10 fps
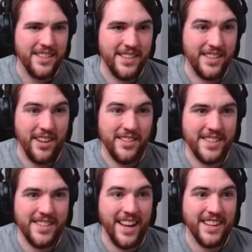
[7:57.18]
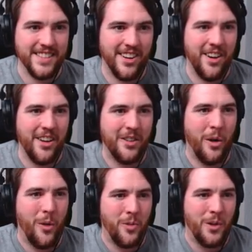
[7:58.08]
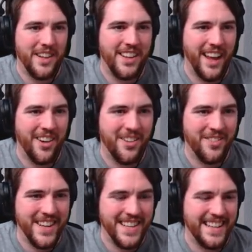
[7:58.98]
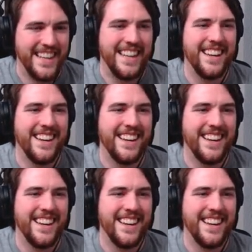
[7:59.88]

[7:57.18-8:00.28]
there's things all over that are really